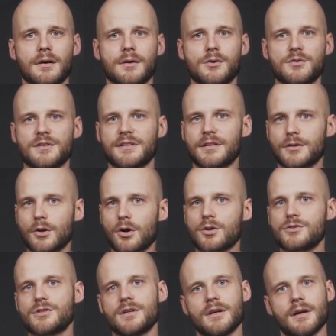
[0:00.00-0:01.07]
Using
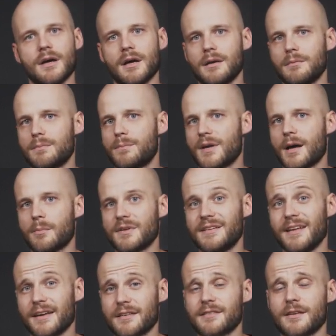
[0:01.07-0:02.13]
technology and becoming
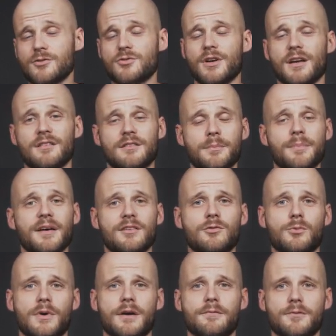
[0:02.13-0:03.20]
data centric is the
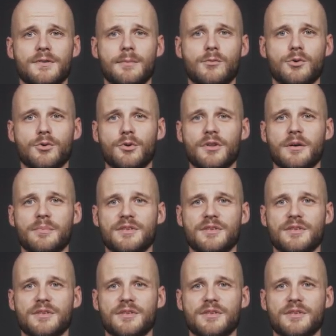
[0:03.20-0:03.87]
best way for them to grow their